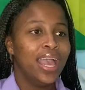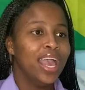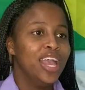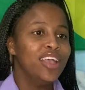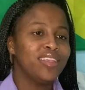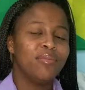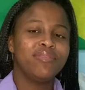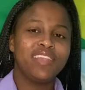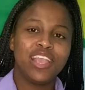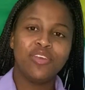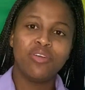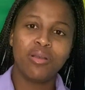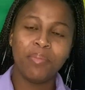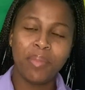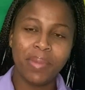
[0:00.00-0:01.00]
So me say, you know,
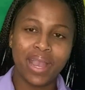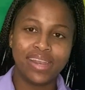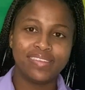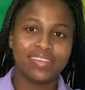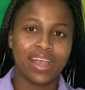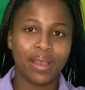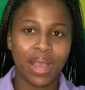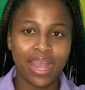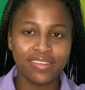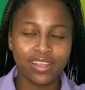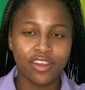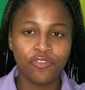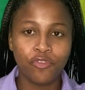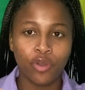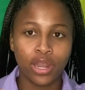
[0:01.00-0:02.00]
I'm answer the
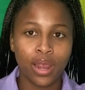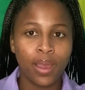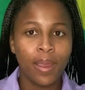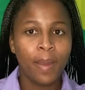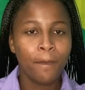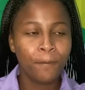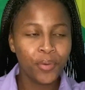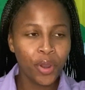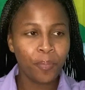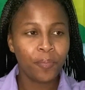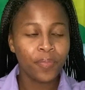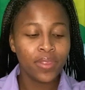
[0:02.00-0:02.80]
phone. Boop.